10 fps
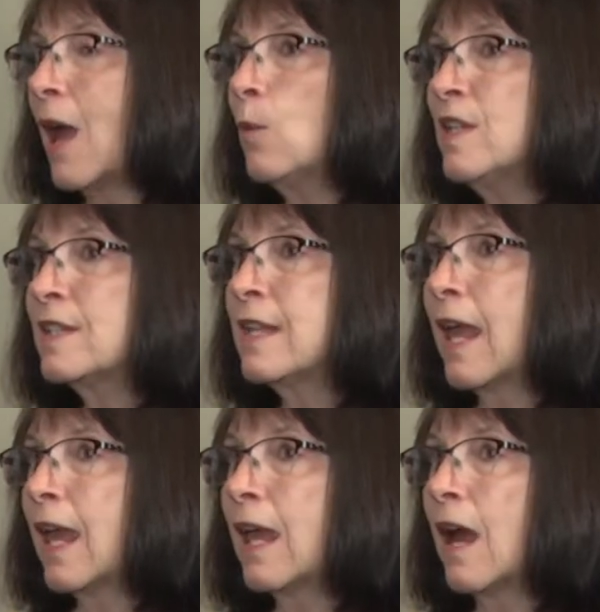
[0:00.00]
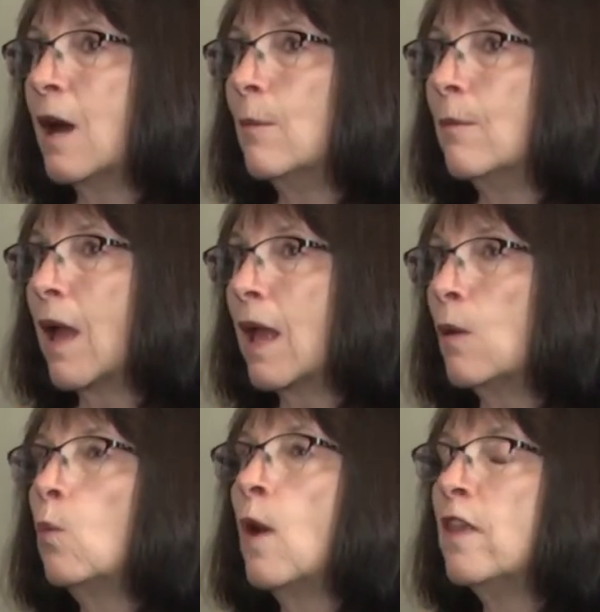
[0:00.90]
would say
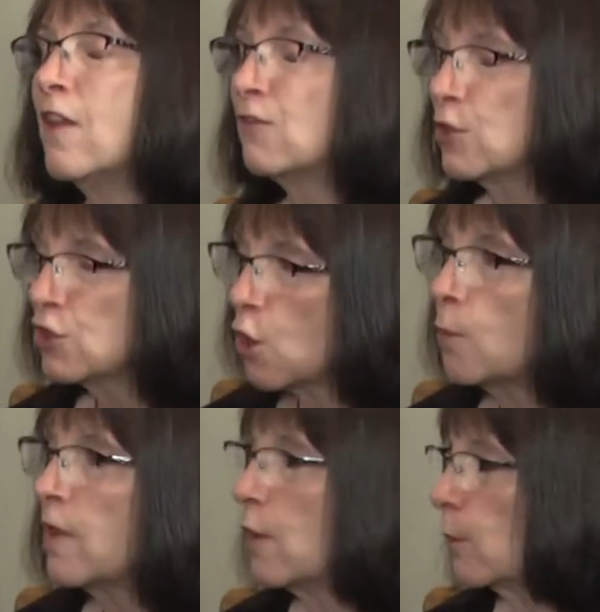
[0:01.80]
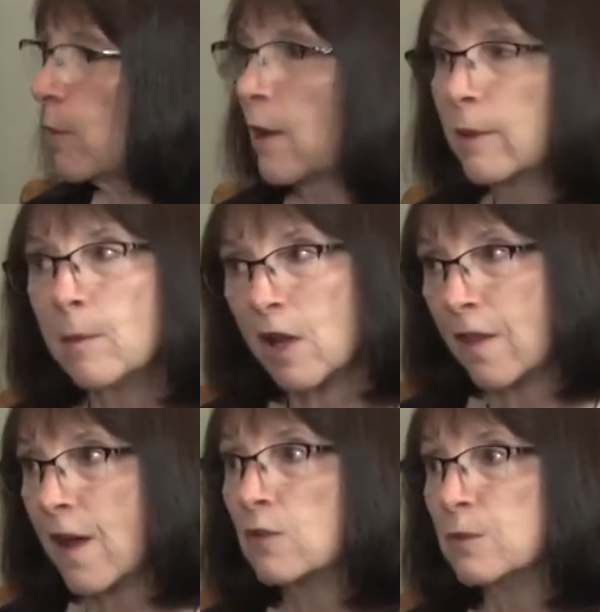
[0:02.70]
when they first opened, there were probably about
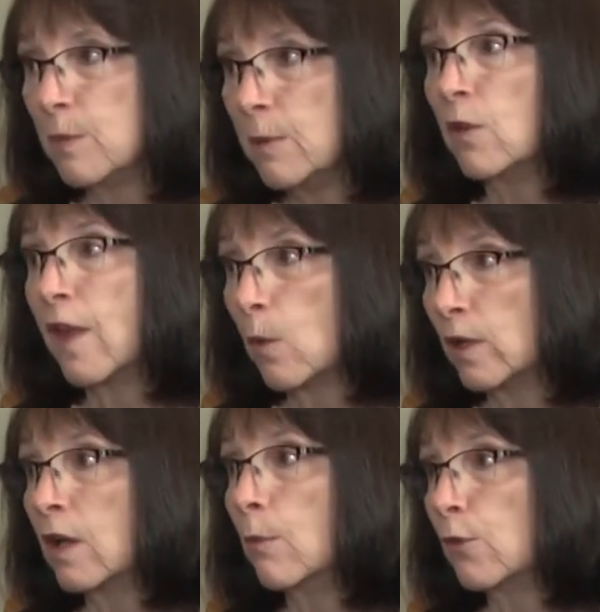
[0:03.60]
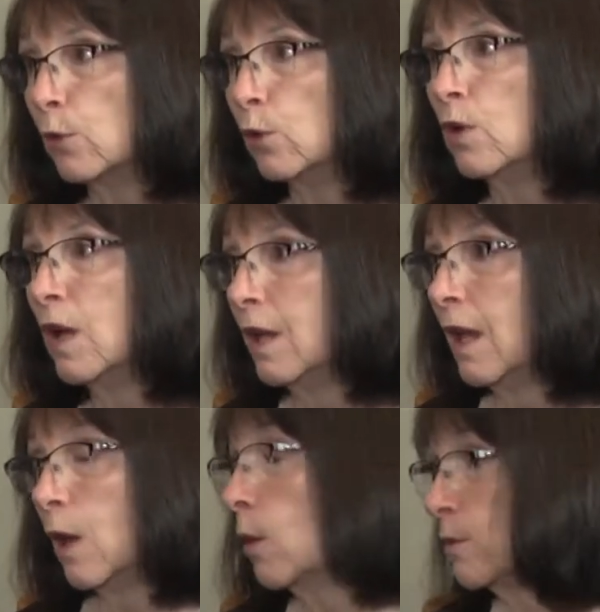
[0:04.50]
1,000 people that would come through.
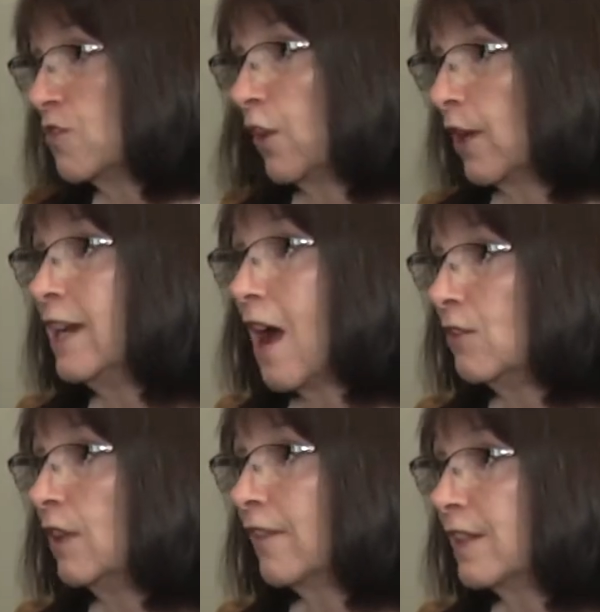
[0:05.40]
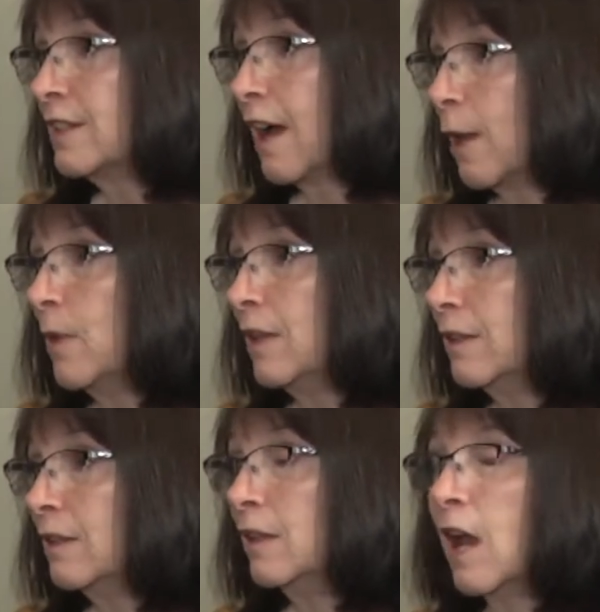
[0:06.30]
It was very novel at the time, and
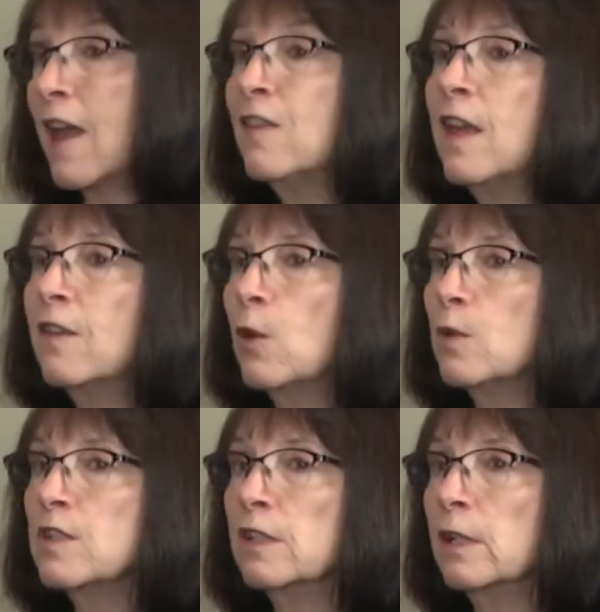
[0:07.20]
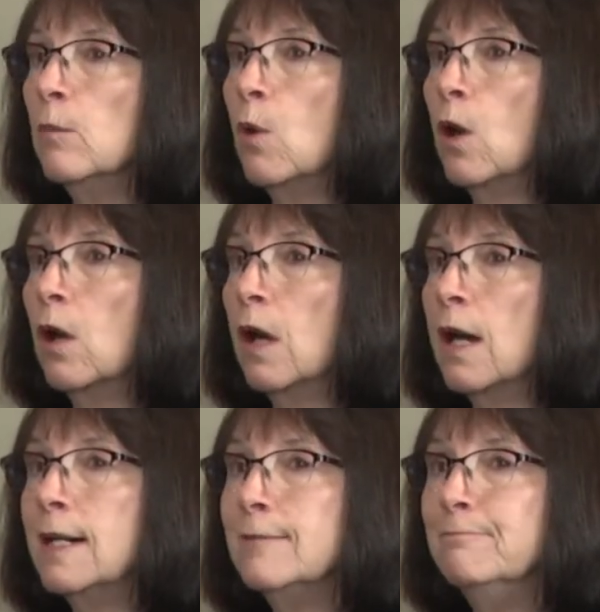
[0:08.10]
yeah, I think there was a little more
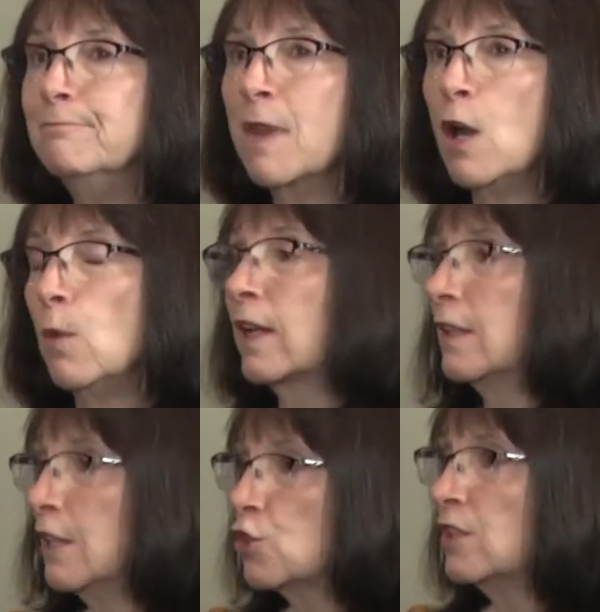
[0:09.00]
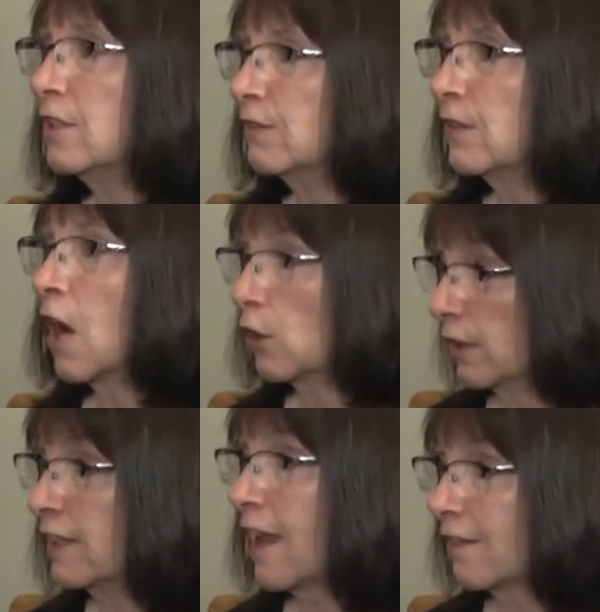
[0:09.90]
recognition of Garland
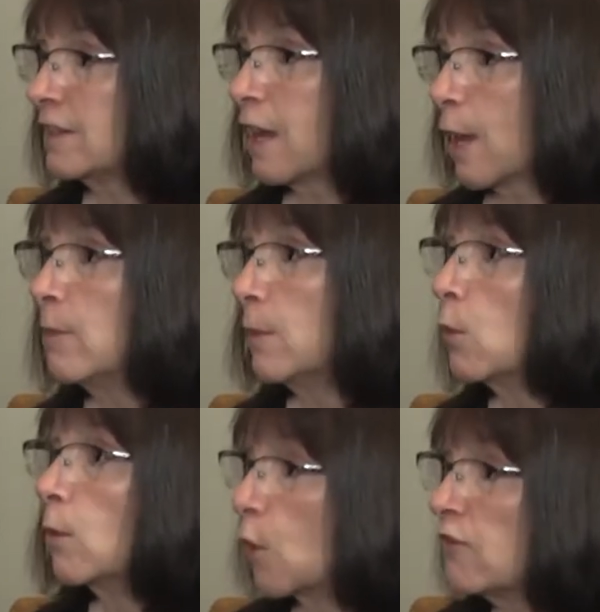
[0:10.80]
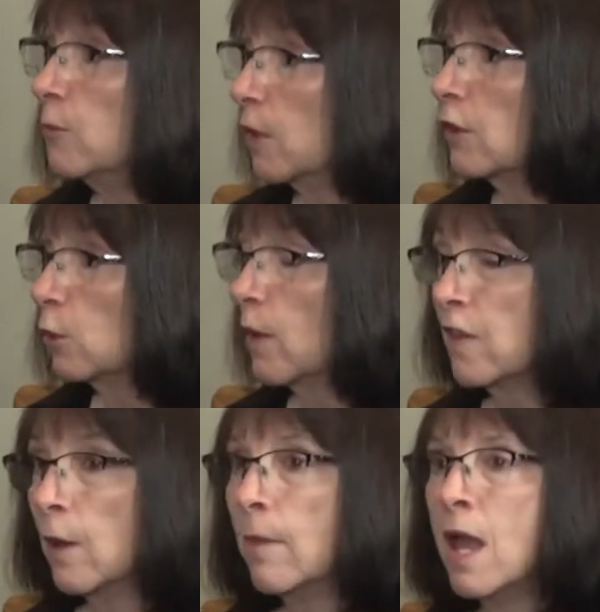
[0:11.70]
at the time. People were more familiar with him.